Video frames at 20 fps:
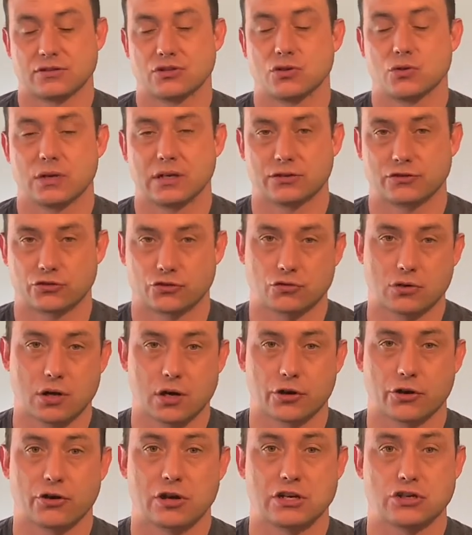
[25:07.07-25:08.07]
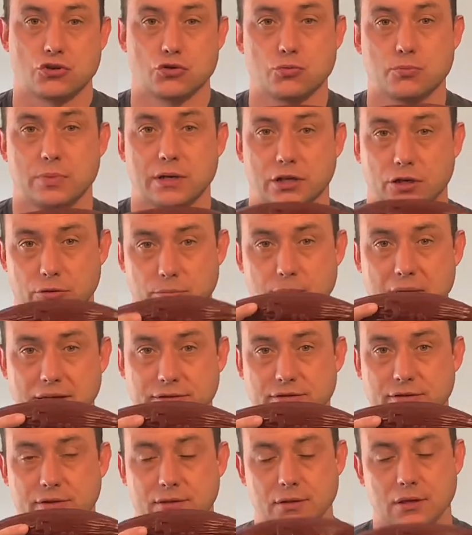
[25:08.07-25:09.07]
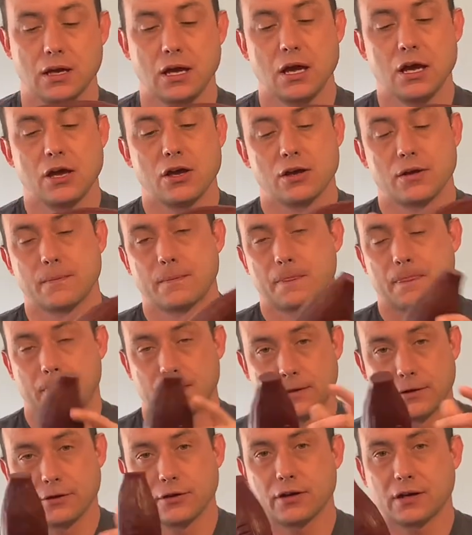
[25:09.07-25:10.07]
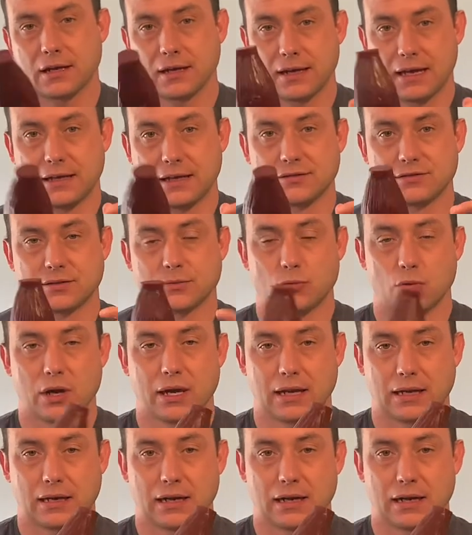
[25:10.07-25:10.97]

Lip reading: you get stronger and you build muscle, you're going to gain some weight.